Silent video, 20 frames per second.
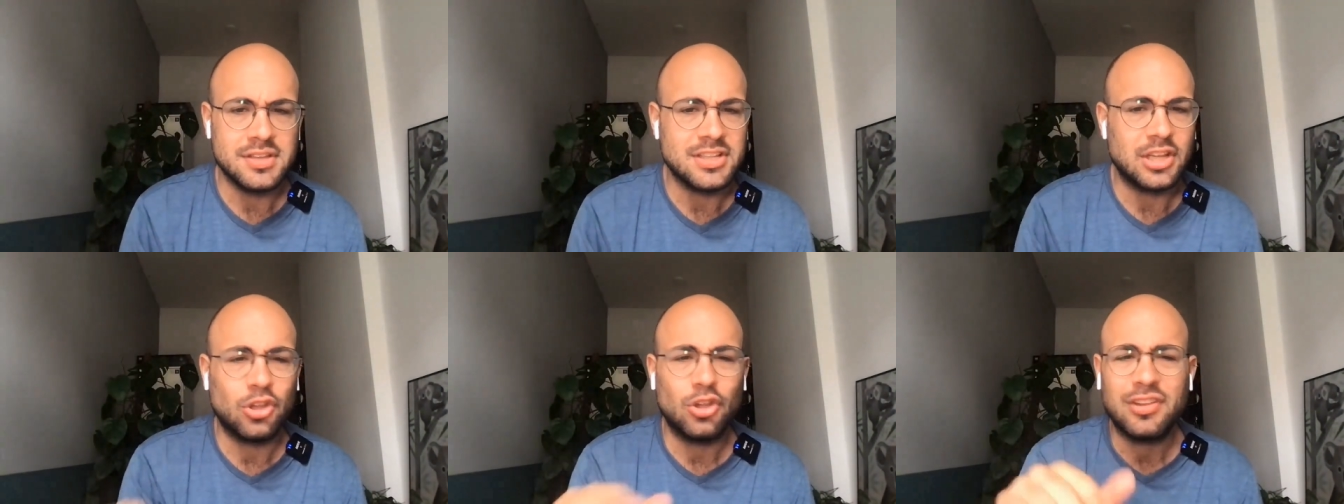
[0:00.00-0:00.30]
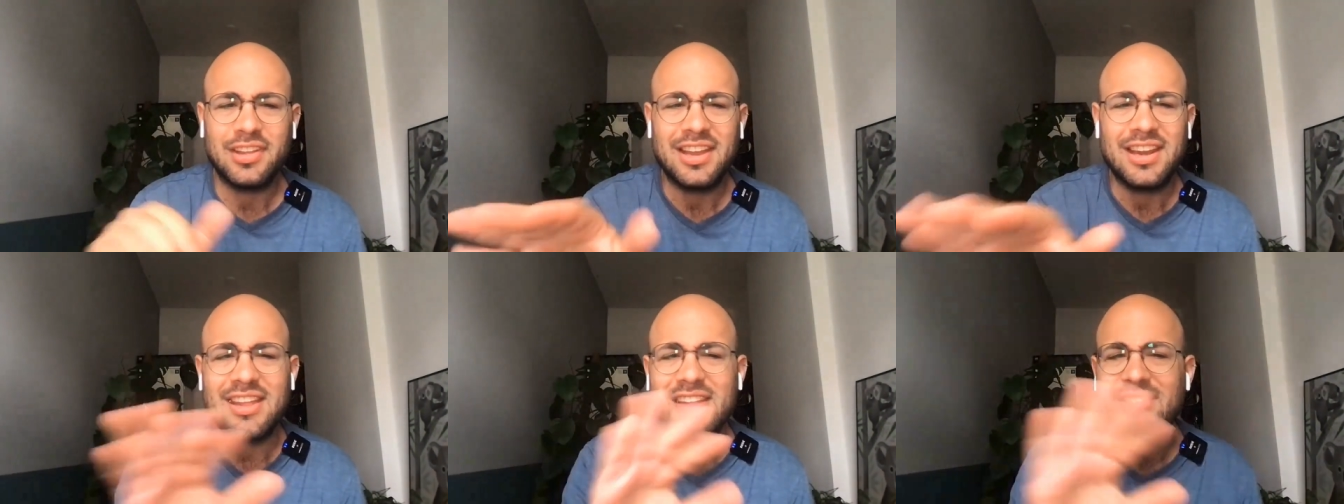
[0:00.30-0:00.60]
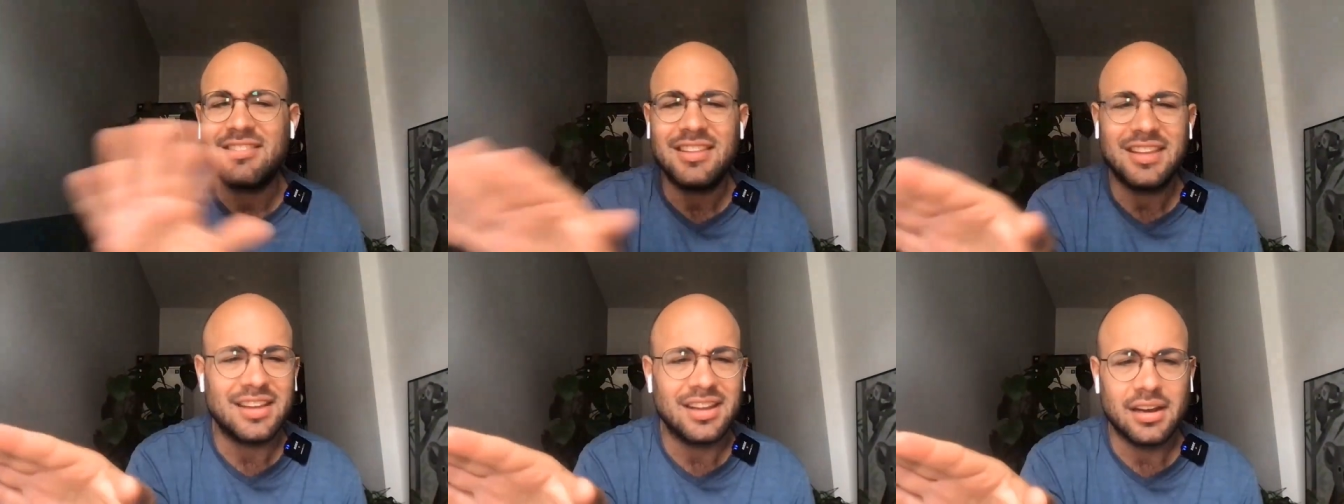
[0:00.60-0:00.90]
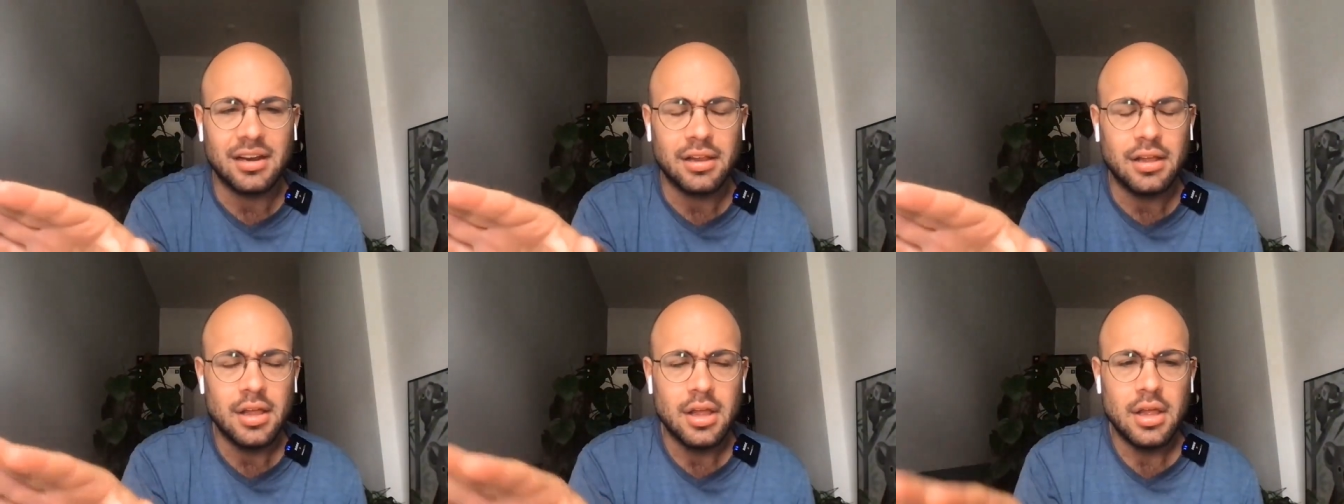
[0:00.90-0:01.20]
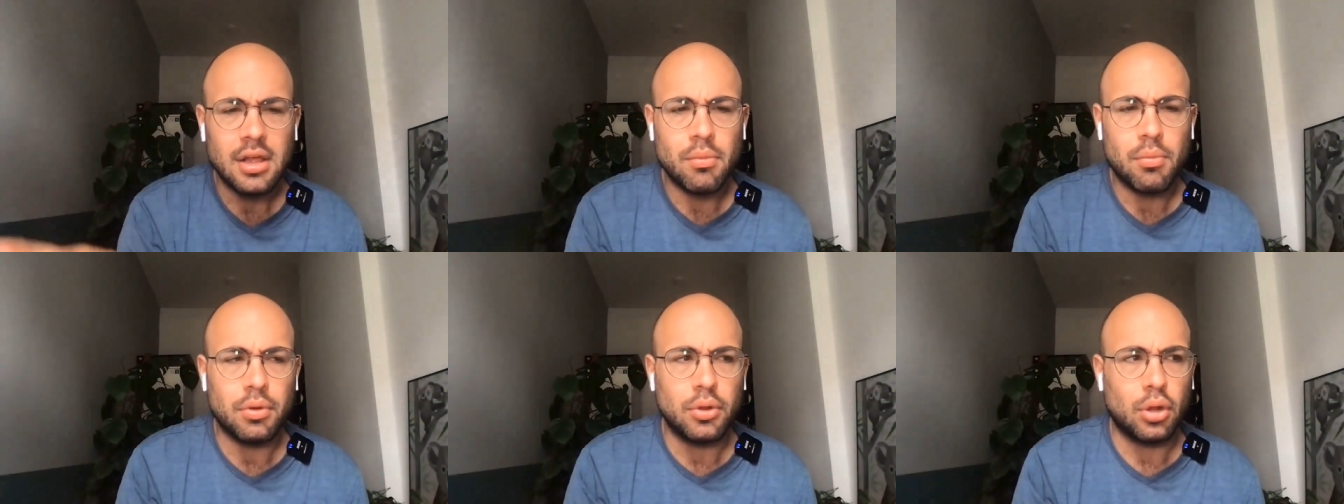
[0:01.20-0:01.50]
They don't really deal
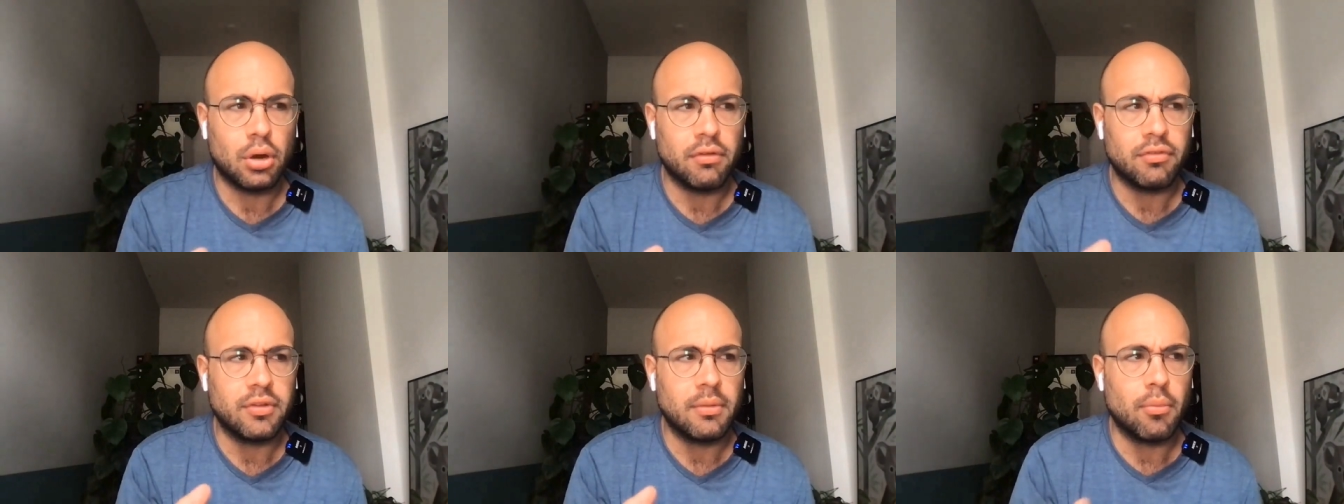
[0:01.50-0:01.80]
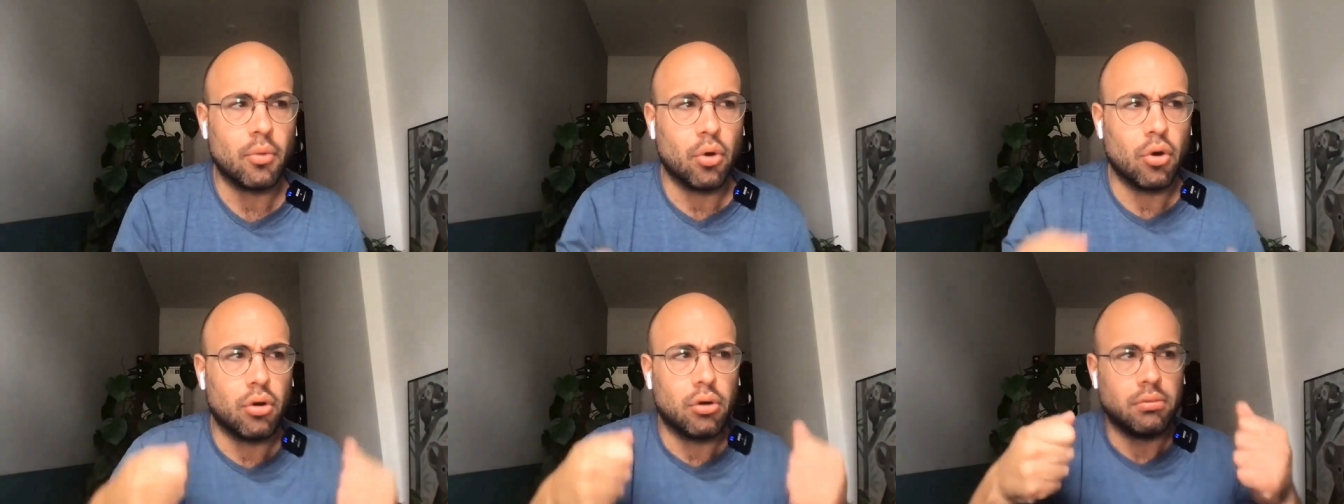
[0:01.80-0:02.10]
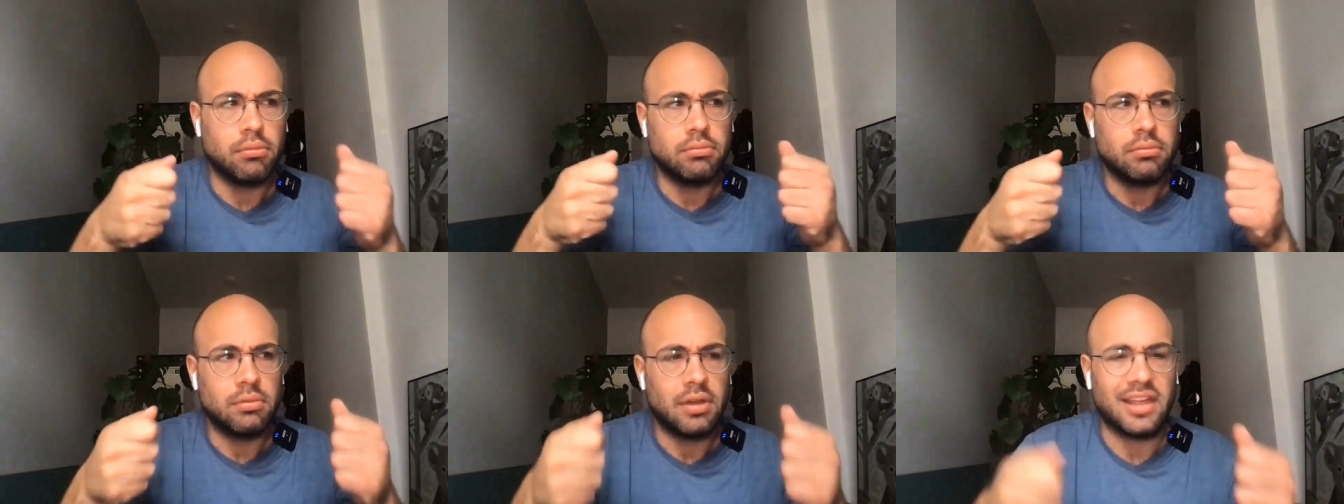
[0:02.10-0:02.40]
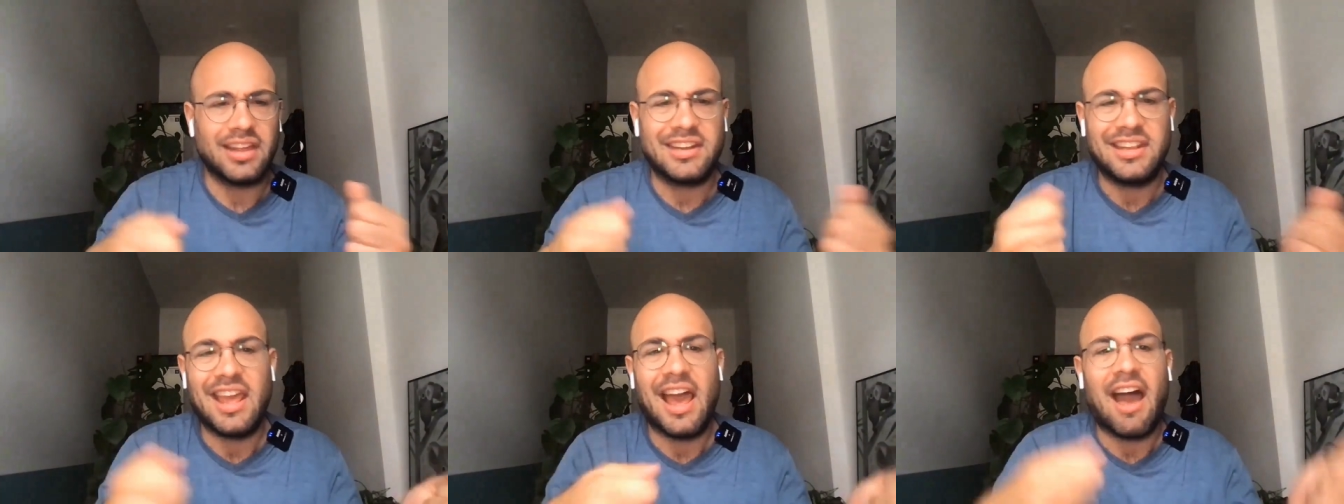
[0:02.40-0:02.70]
with all of the more like the